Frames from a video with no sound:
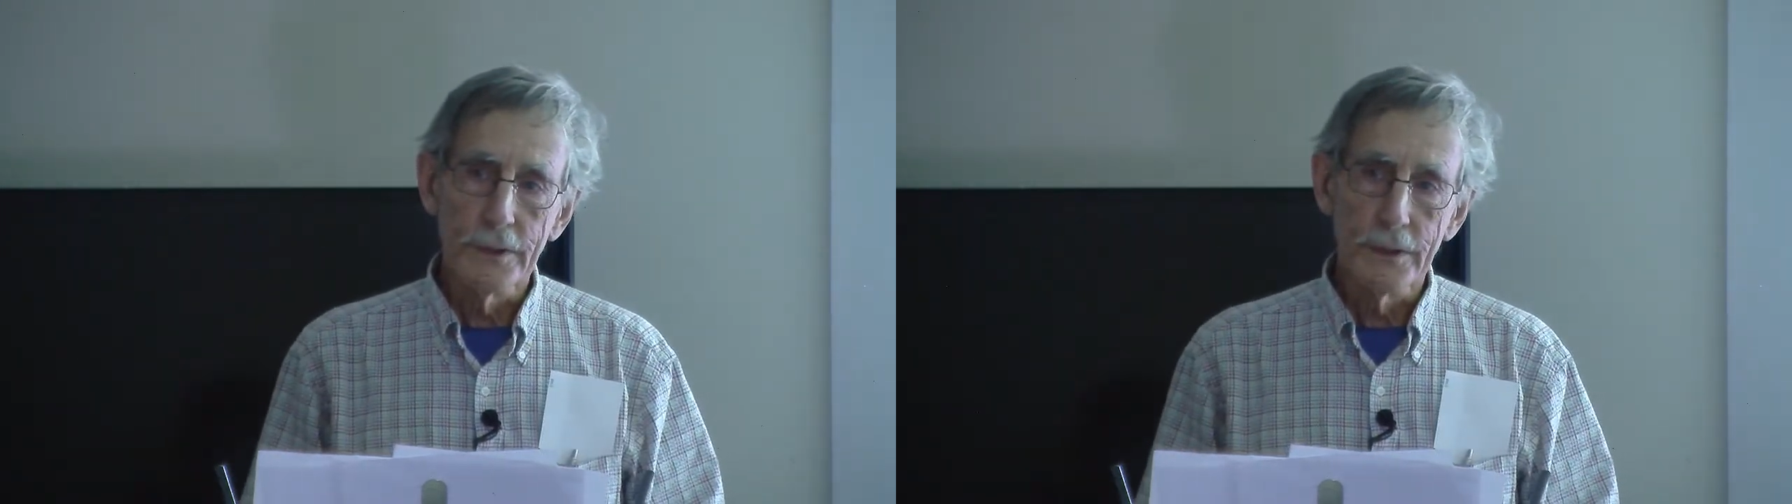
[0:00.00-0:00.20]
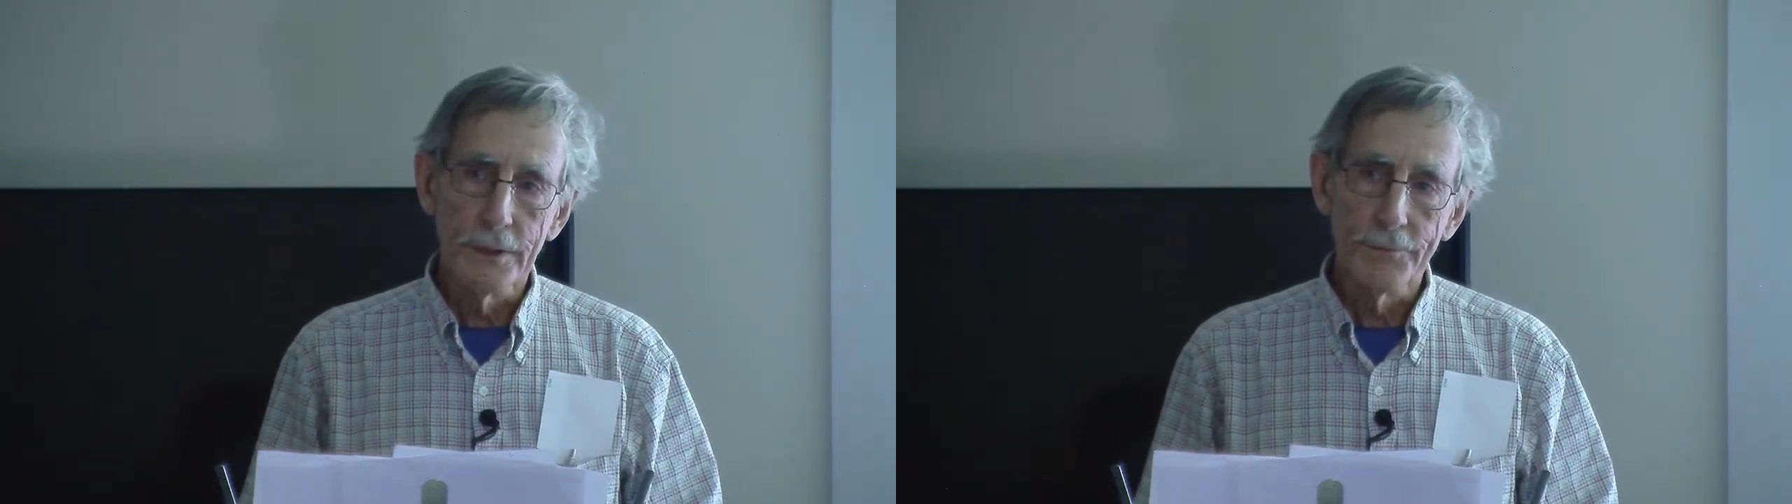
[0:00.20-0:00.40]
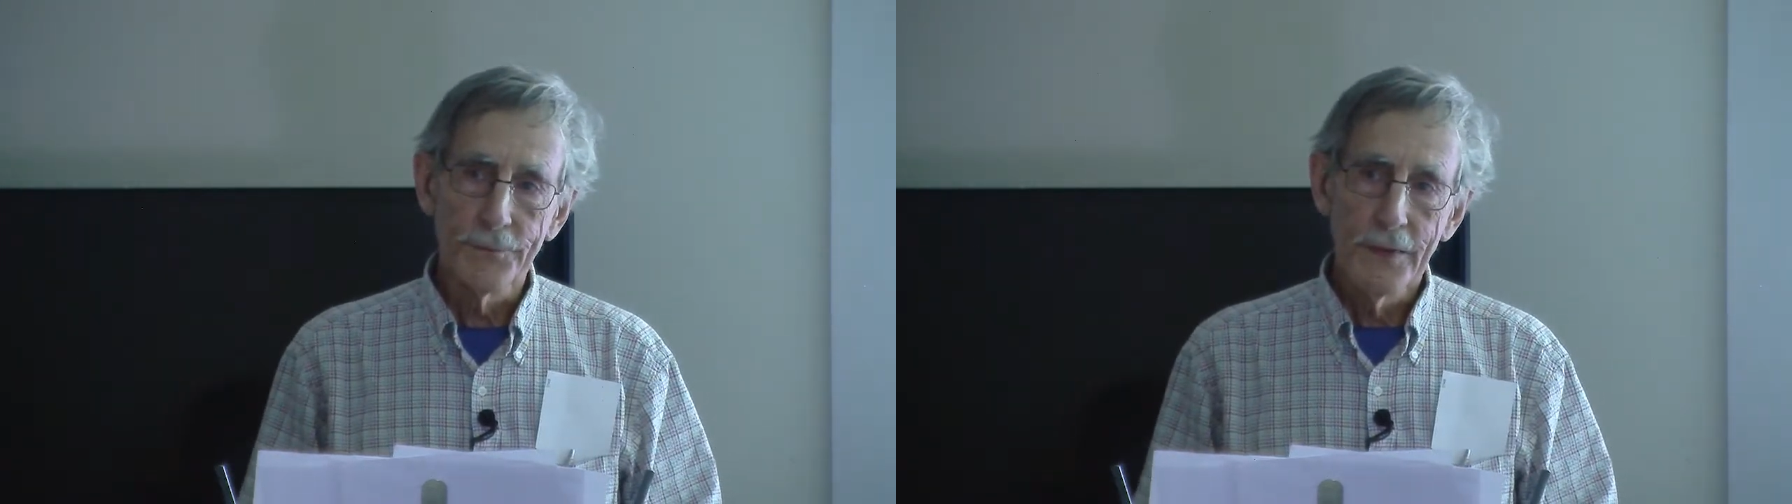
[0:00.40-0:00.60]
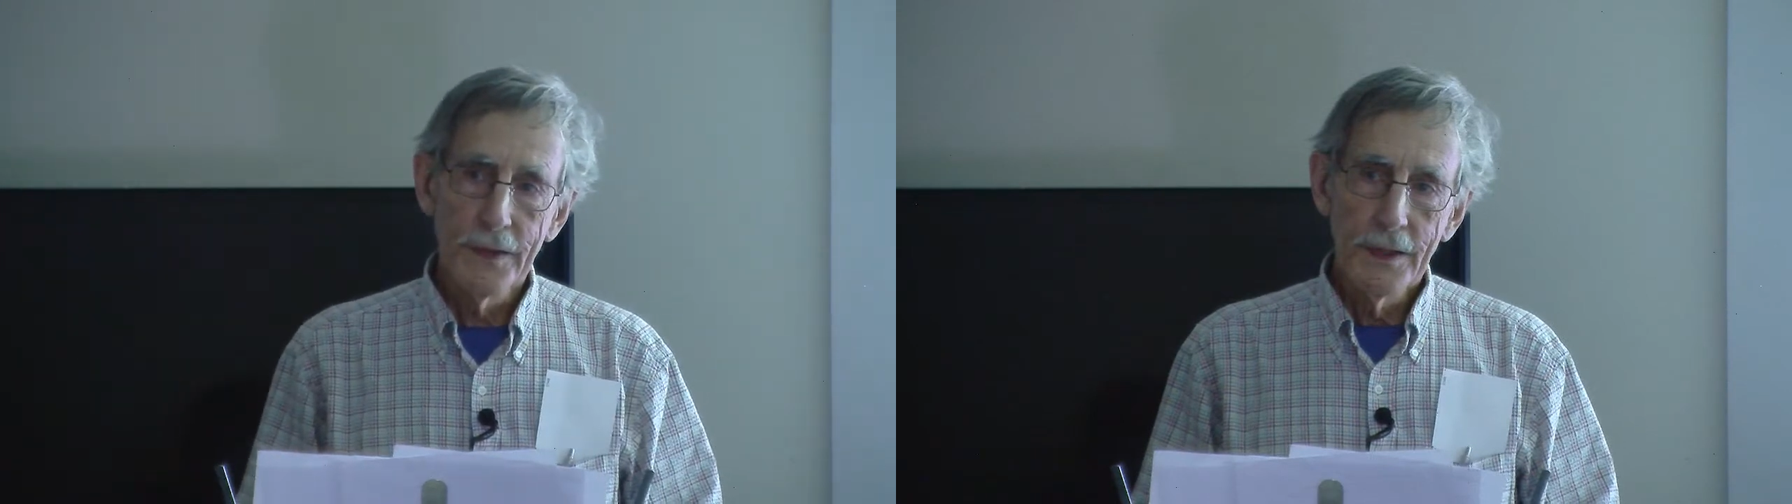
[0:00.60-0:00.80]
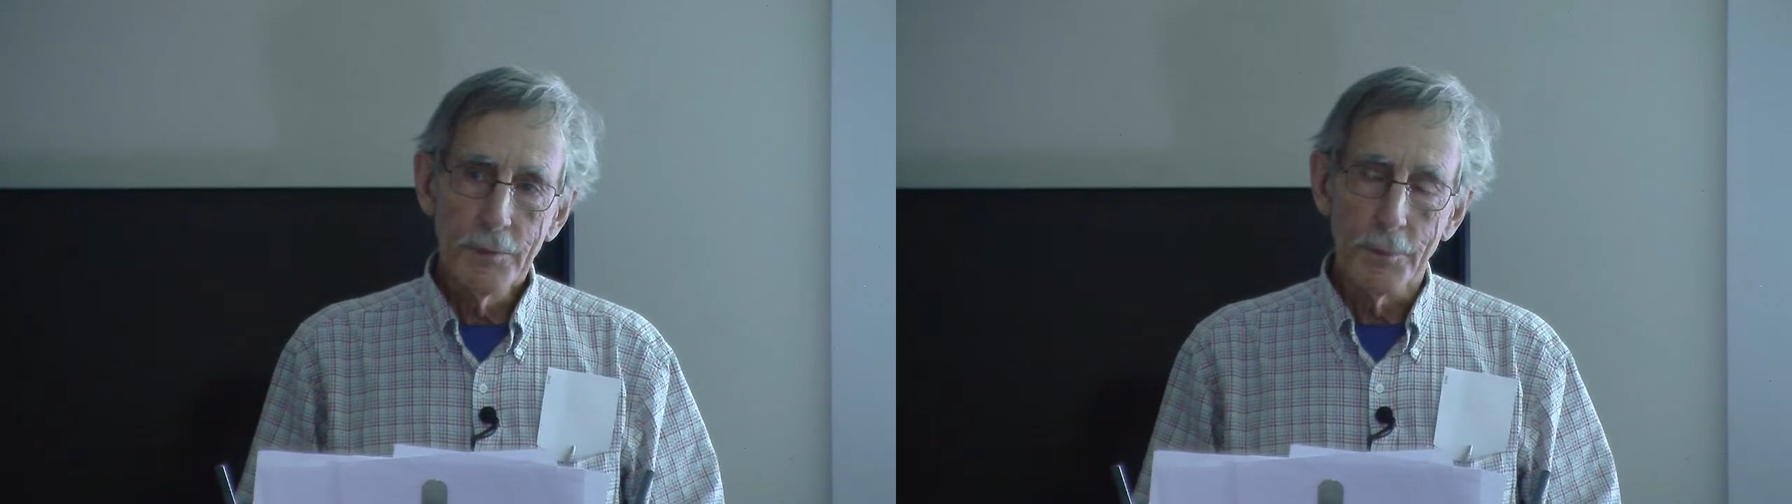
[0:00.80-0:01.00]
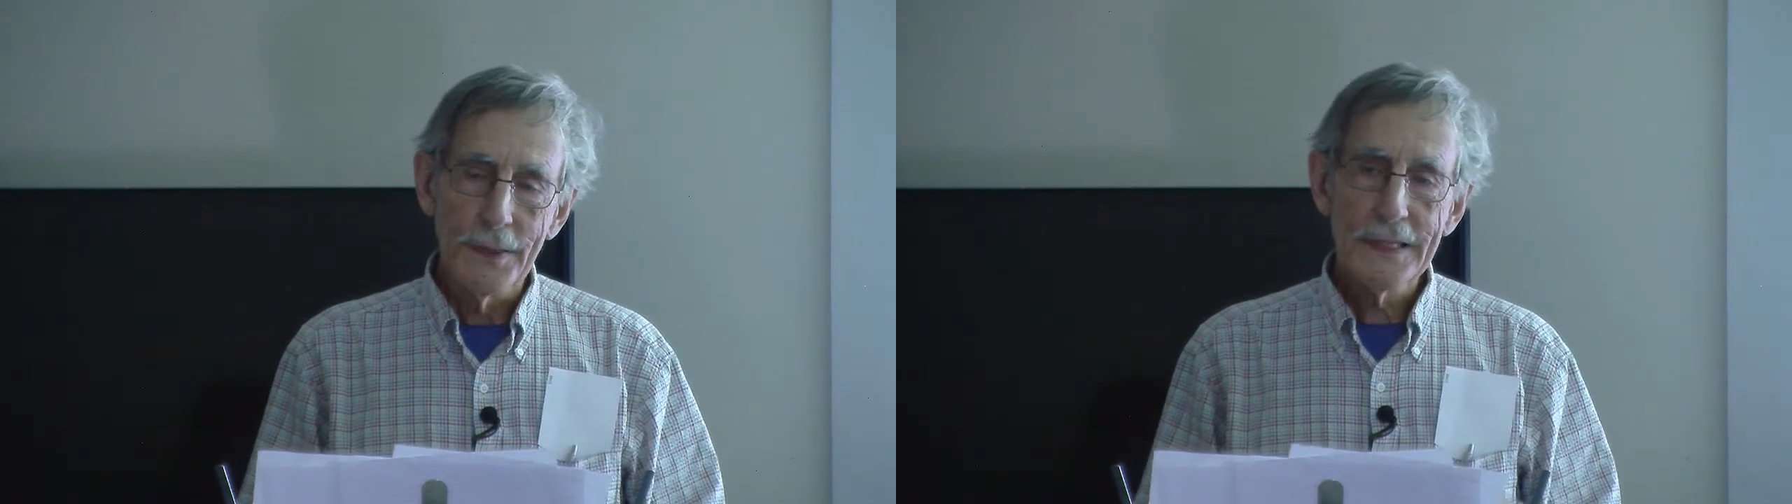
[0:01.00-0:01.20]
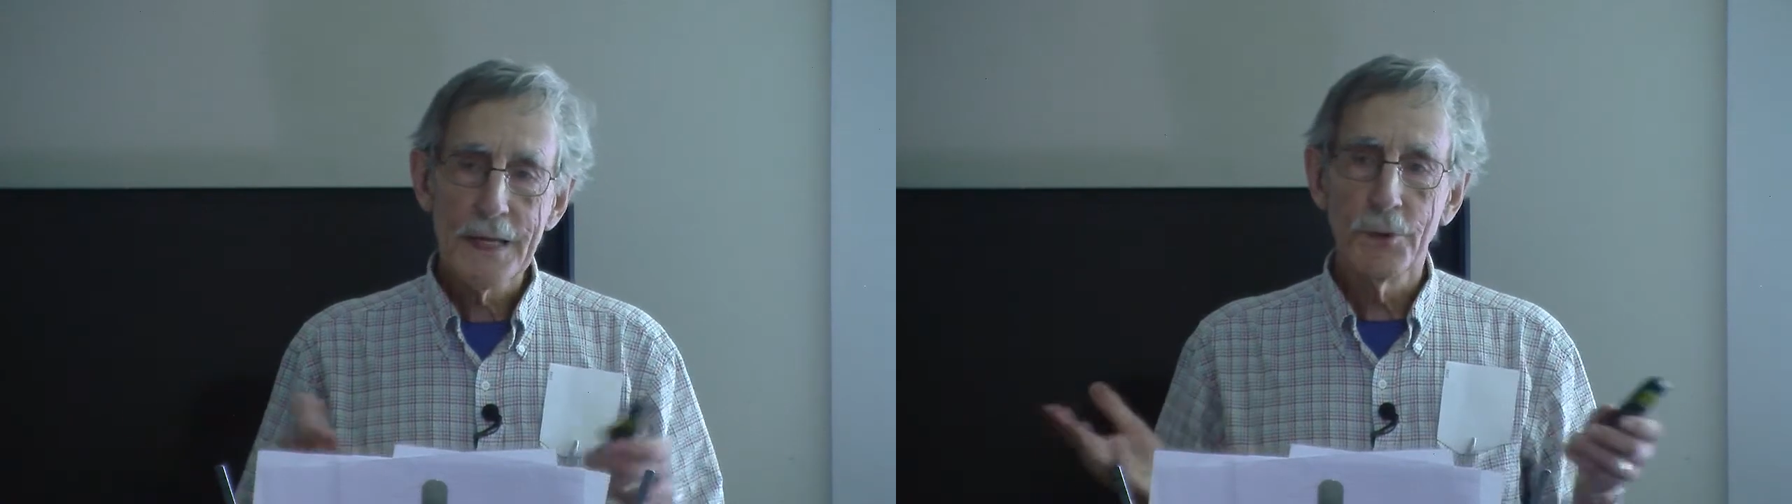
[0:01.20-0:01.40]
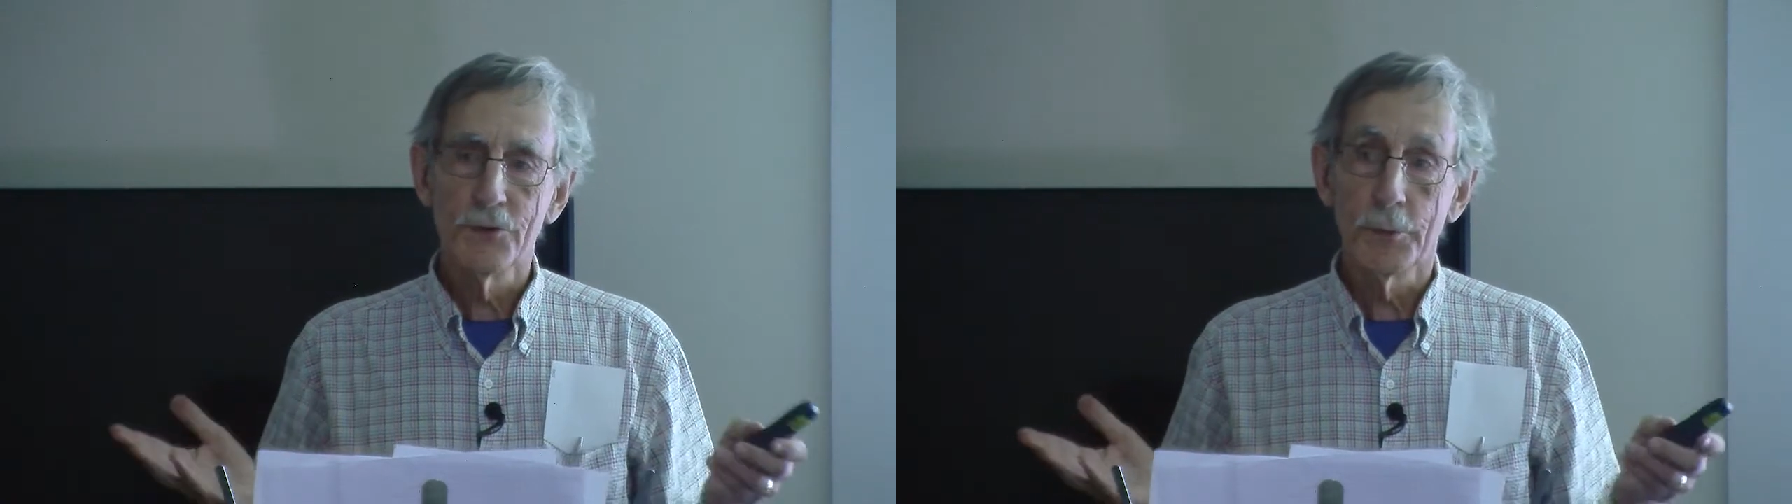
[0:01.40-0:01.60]
Um, the
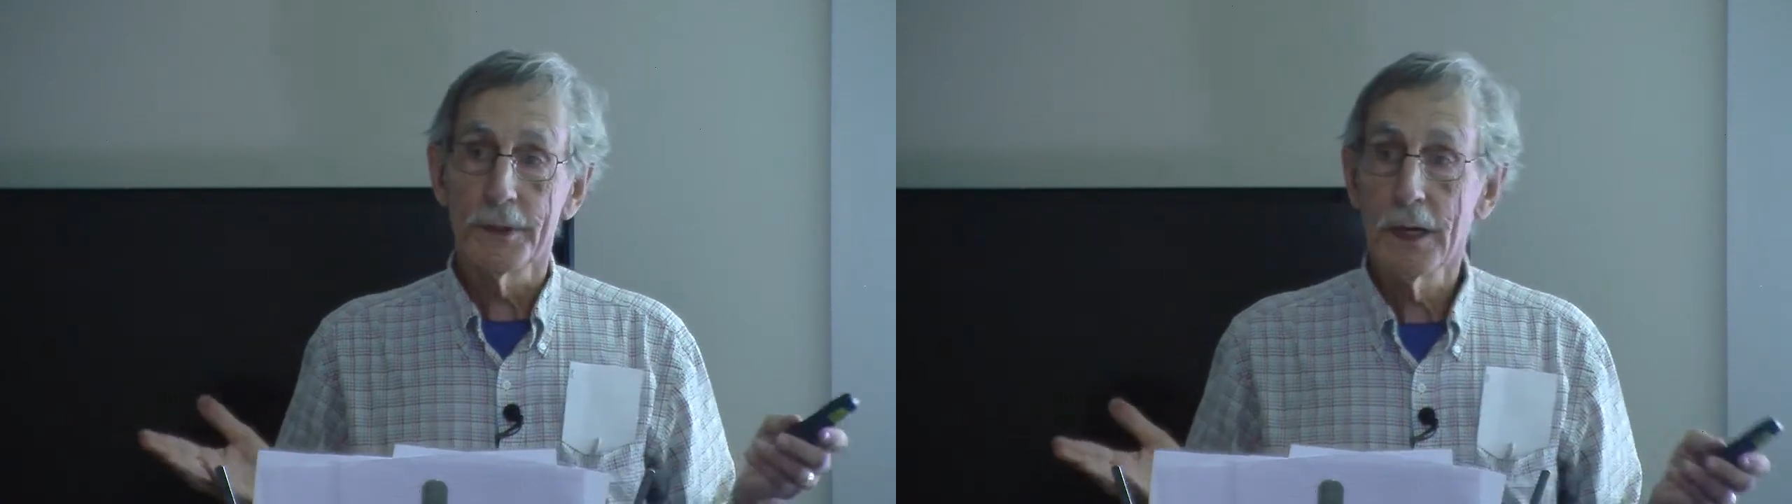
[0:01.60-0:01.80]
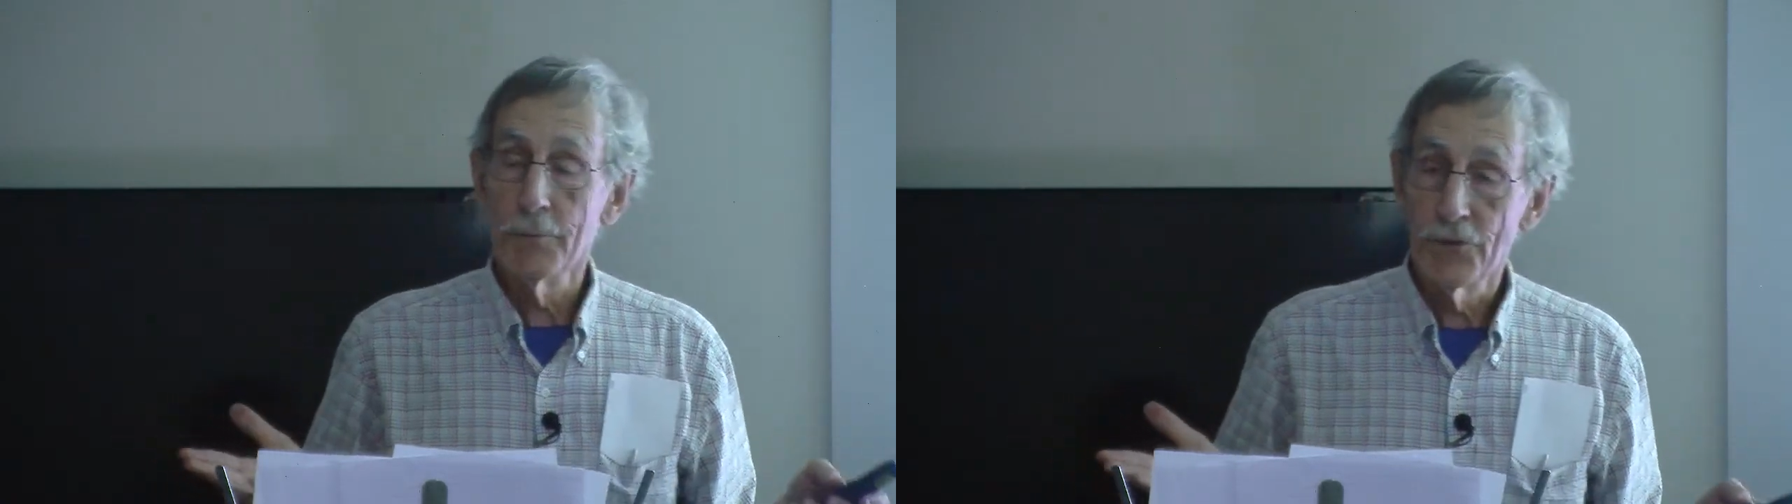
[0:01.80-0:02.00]
beekeepers have become